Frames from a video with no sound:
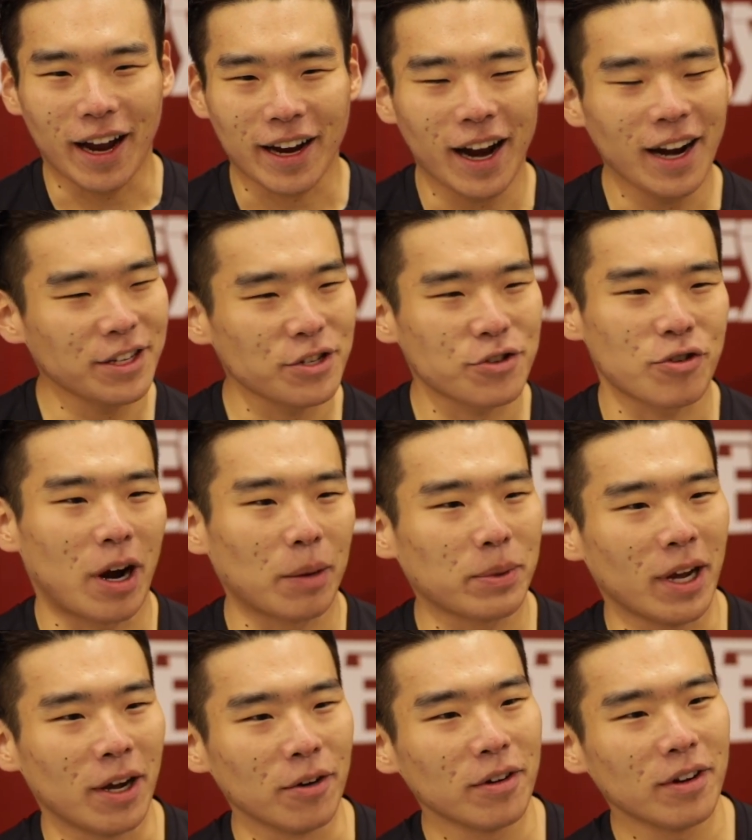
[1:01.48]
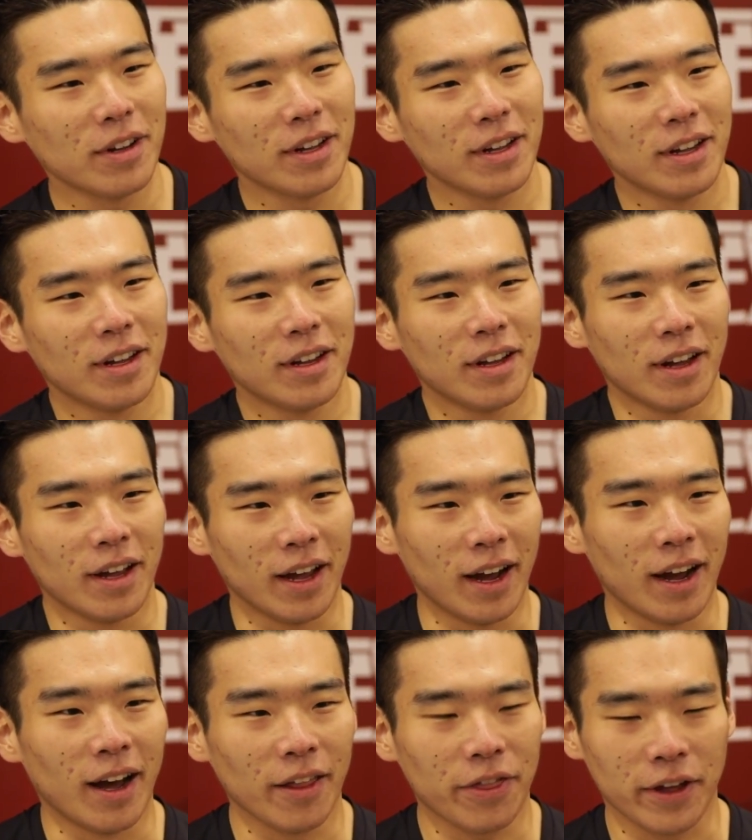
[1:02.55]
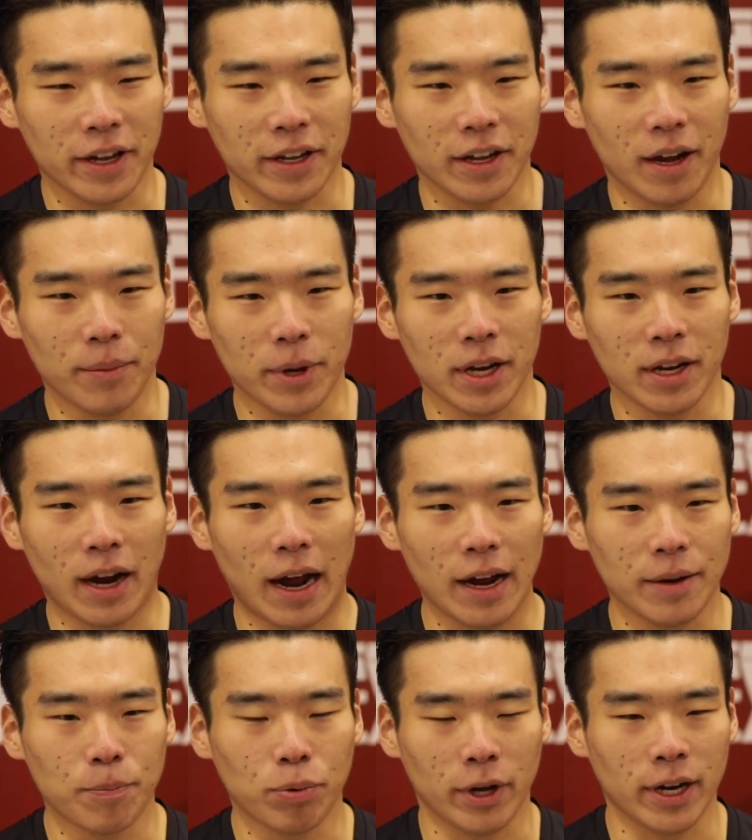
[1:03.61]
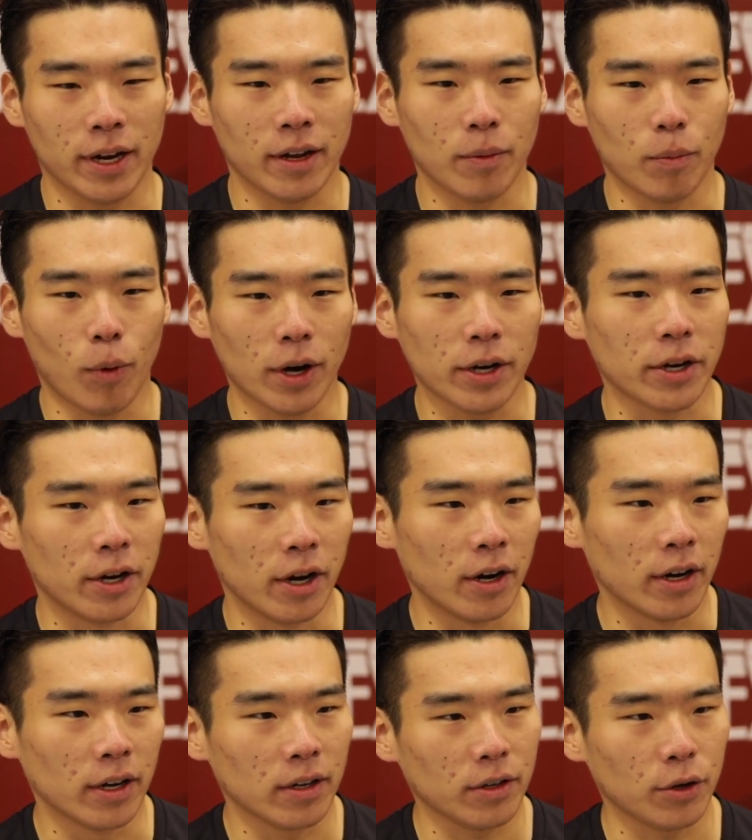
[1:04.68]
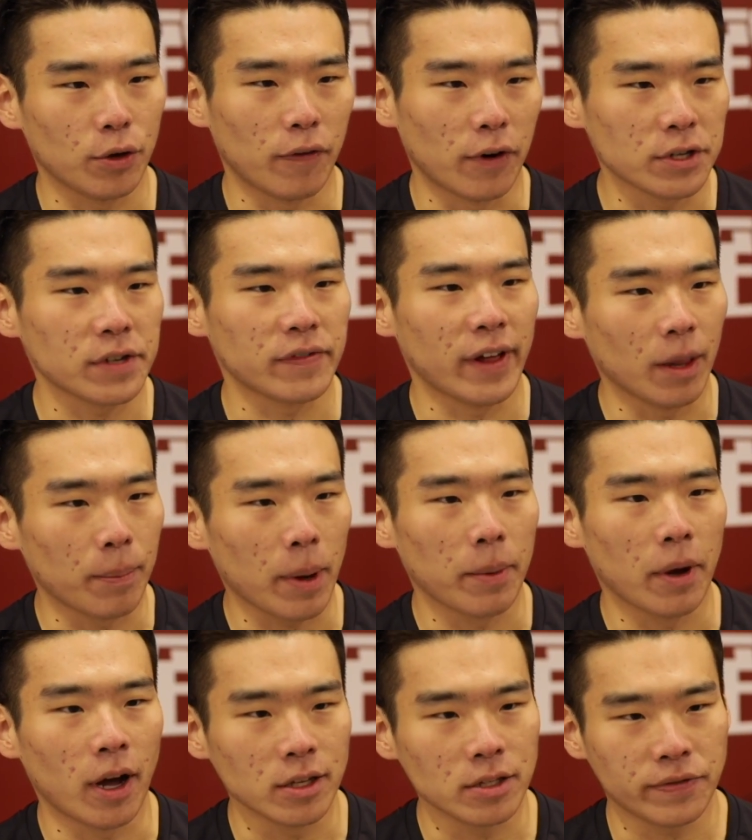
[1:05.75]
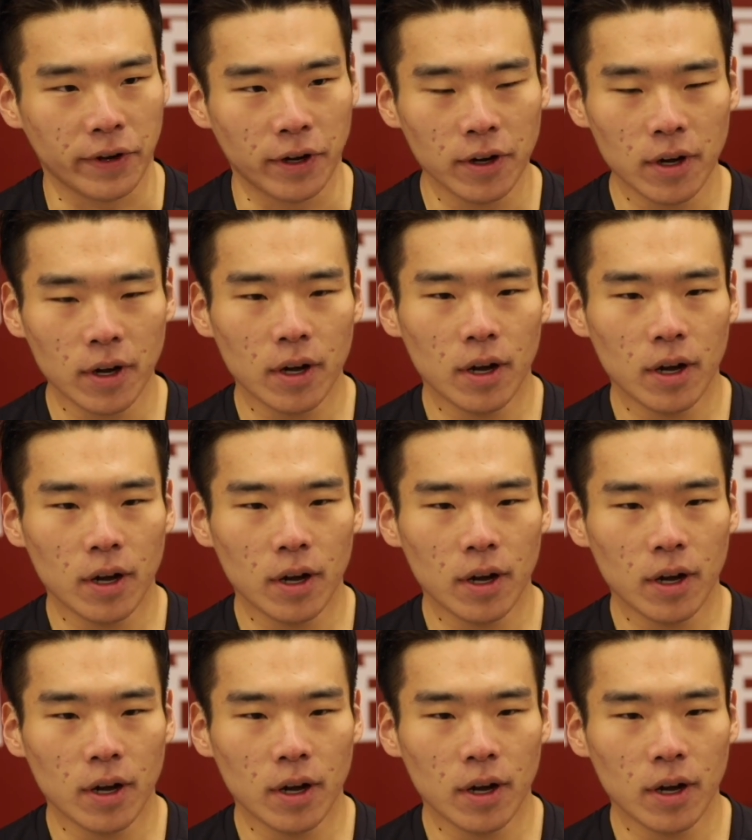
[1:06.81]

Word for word: I kind of just dropped out. Yeah, I think, I mean, I played it one year in University of Alabama in Huntsville,